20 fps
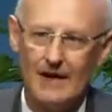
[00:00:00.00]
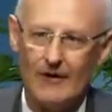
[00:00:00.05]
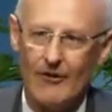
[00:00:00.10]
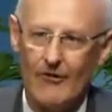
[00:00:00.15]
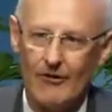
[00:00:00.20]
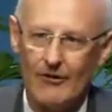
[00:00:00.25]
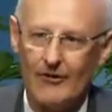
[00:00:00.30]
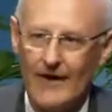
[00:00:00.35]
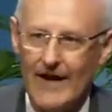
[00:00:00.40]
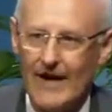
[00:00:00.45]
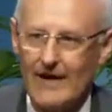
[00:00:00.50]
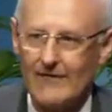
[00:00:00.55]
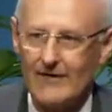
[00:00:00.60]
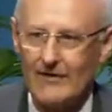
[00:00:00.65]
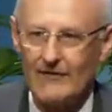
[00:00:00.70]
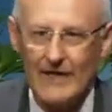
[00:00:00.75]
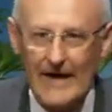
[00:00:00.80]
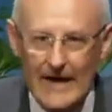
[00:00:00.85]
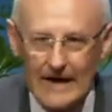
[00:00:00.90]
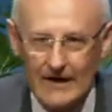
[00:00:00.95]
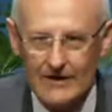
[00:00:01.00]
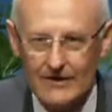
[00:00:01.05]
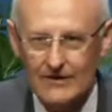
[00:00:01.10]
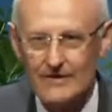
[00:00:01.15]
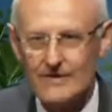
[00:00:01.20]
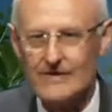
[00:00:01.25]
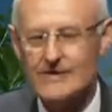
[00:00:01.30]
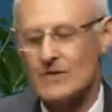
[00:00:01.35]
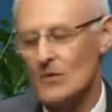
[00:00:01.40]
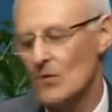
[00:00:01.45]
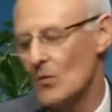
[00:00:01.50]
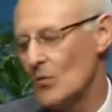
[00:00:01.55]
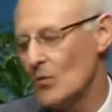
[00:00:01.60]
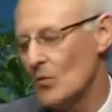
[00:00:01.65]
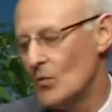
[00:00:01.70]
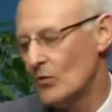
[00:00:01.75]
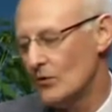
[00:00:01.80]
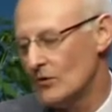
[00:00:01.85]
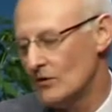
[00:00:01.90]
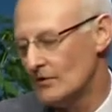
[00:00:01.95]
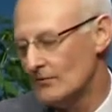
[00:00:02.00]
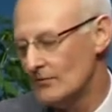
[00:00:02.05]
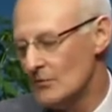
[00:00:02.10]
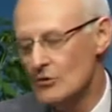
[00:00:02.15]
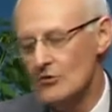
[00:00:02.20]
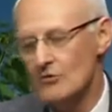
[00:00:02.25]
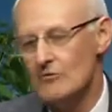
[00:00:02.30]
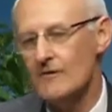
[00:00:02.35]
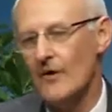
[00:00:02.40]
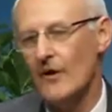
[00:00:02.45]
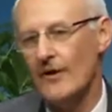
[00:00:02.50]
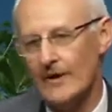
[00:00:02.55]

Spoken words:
longer and heavier vehicles will move